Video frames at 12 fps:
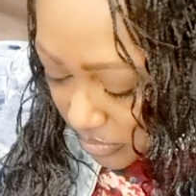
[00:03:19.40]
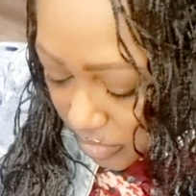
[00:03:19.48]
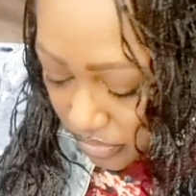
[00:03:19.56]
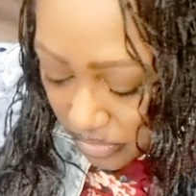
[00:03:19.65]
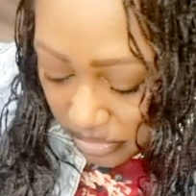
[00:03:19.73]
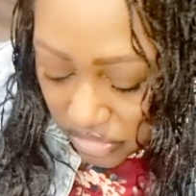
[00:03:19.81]

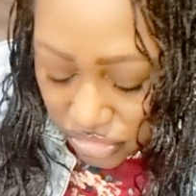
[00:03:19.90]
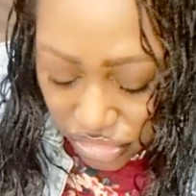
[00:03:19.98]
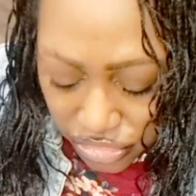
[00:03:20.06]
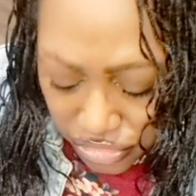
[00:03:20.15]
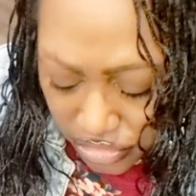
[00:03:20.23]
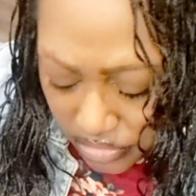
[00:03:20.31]
to the
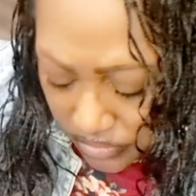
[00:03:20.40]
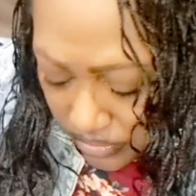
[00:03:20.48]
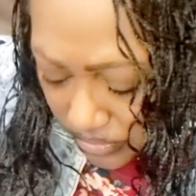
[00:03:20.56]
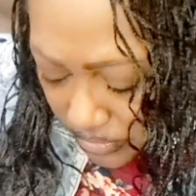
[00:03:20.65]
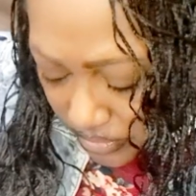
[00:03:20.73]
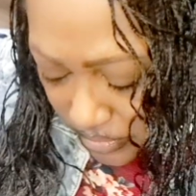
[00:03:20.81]
magician,
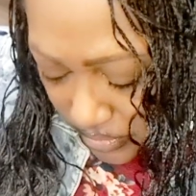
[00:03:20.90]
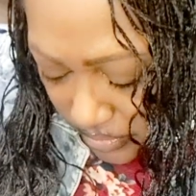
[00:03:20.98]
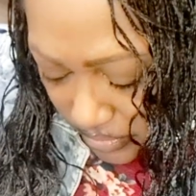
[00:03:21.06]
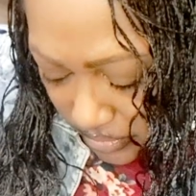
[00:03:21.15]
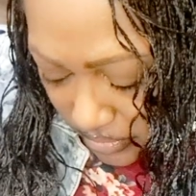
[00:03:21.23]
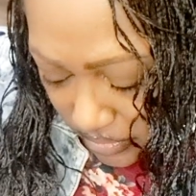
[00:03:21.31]

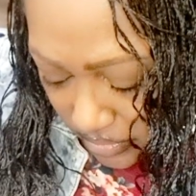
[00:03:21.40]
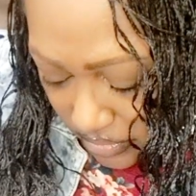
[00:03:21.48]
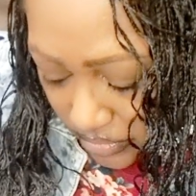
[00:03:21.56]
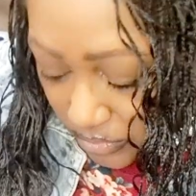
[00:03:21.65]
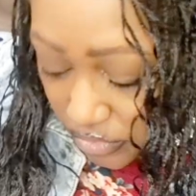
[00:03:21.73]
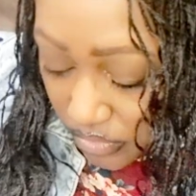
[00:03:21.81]
to